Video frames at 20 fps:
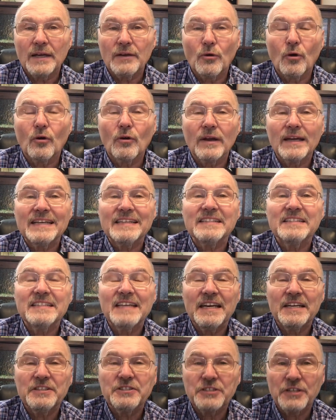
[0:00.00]

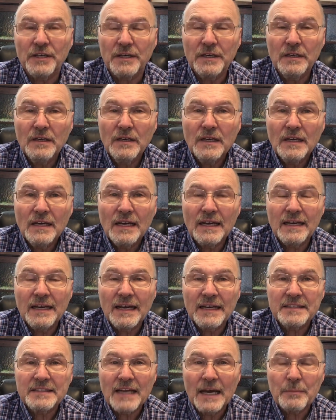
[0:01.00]
orientation and
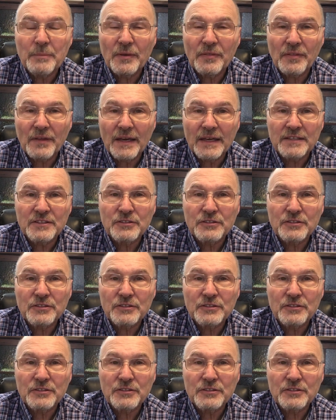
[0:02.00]
that type of thing.